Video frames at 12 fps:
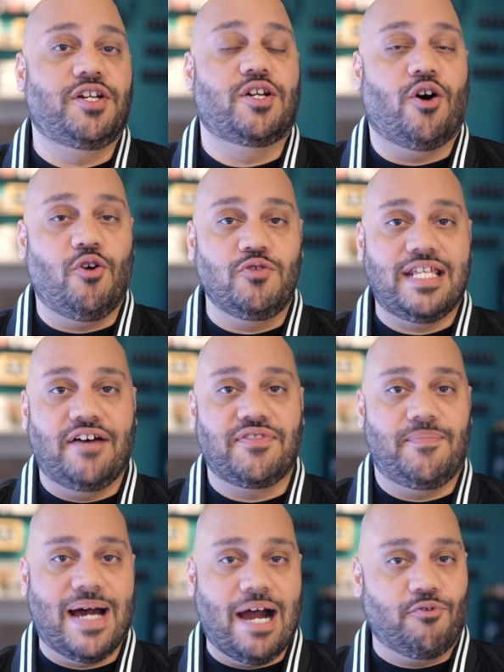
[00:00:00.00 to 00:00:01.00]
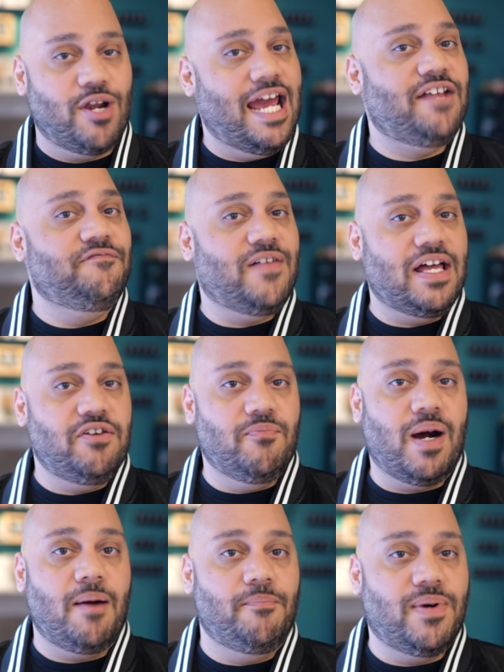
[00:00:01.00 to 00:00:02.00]
is you can hold down the power and
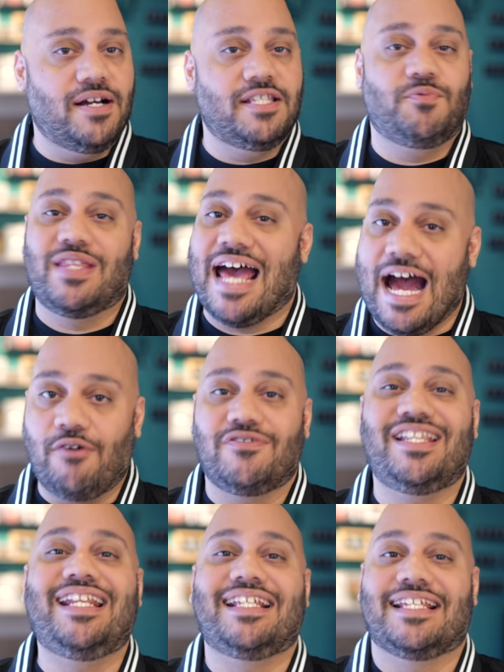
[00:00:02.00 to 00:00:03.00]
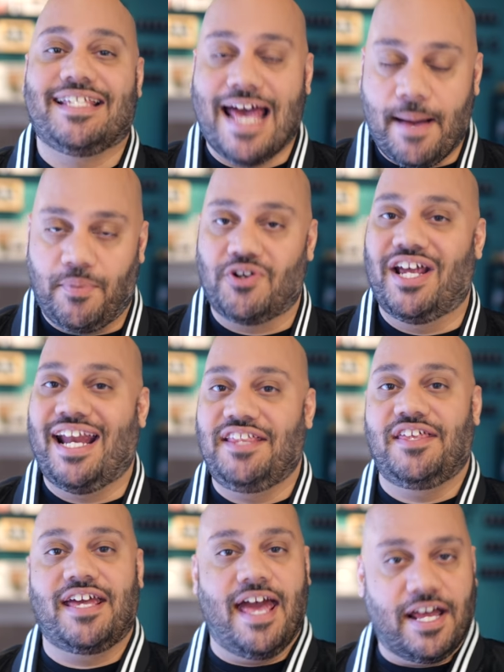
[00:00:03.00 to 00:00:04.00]
volume up buttons without needing to tap on
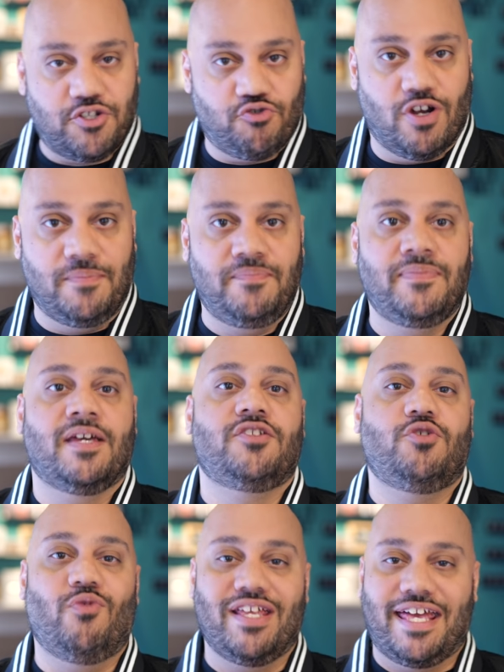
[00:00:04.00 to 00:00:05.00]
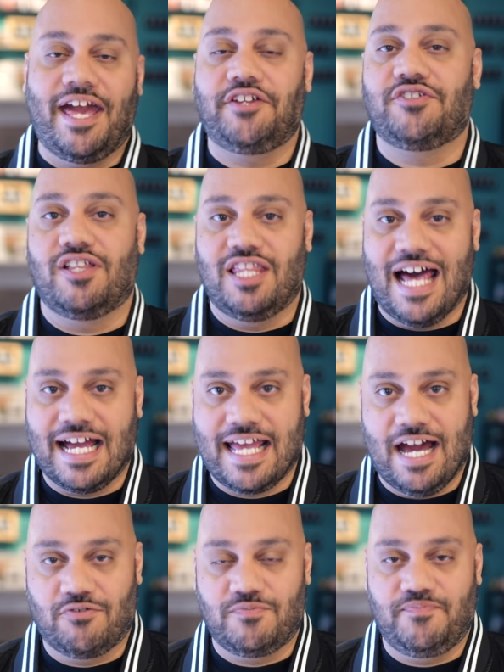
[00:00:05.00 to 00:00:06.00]
anything extra to engage the
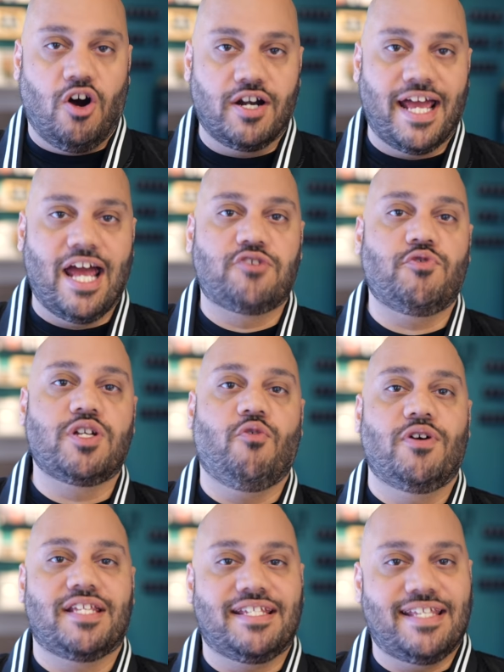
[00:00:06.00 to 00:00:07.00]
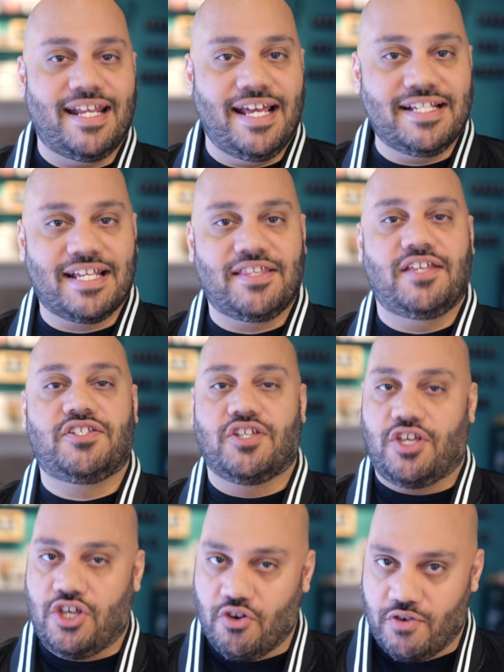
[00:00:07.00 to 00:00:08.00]
lockout. On Android, go into settings and then
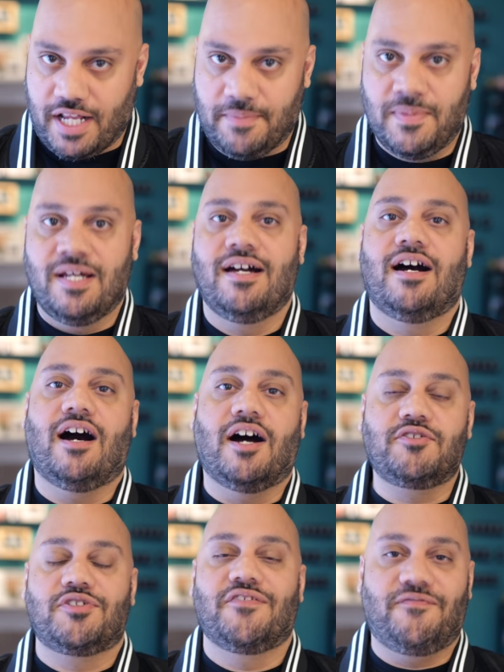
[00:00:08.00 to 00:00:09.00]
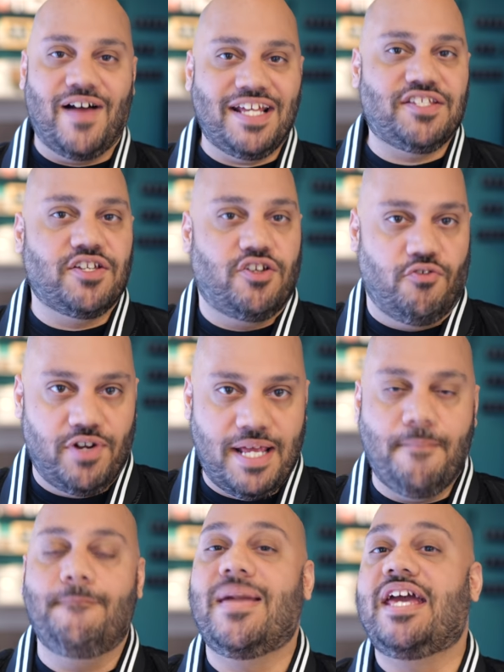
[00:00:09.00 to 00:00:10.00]
security. Under device
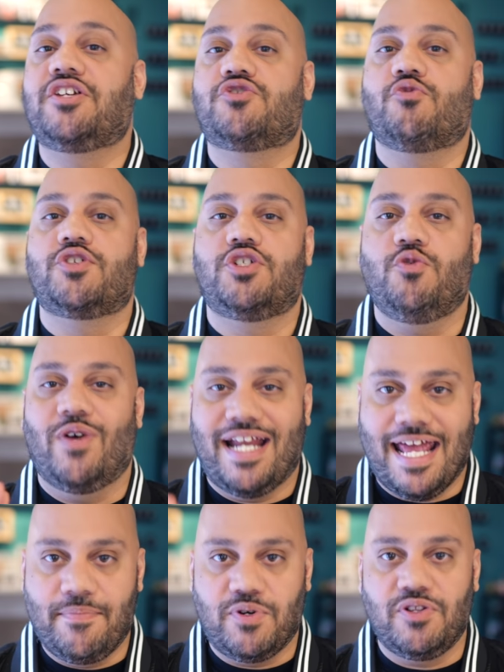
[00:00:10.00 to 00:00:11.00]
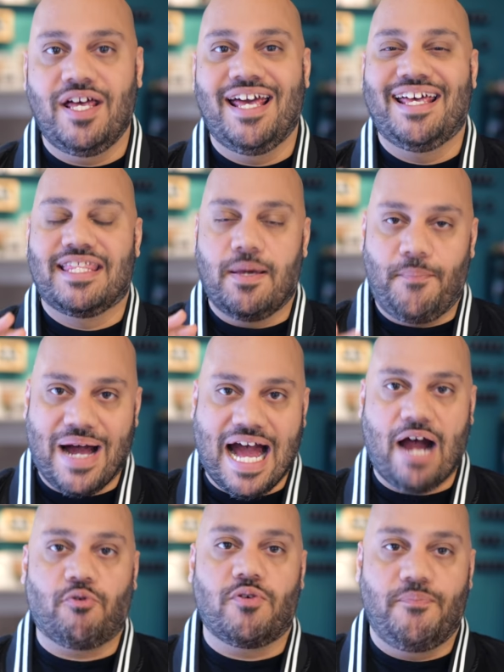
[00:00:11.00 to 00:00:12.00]
security, make sure to enable the
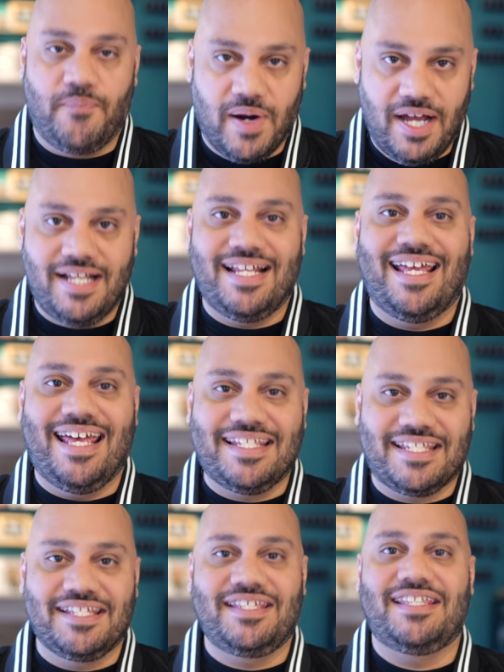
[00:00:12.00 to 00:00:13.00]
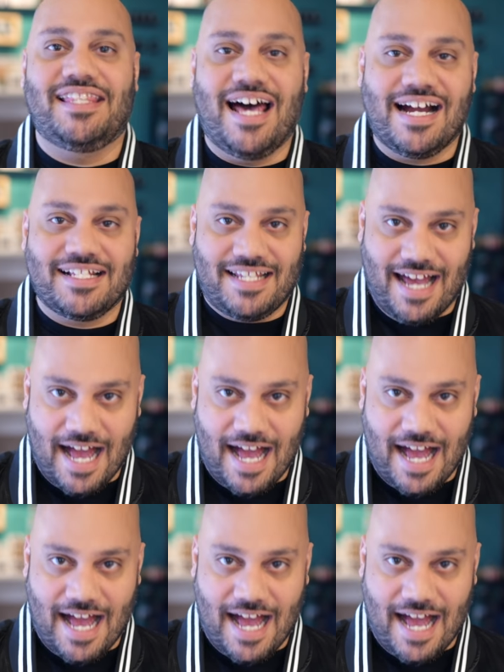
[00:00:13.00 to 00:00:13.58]
power button instantly locks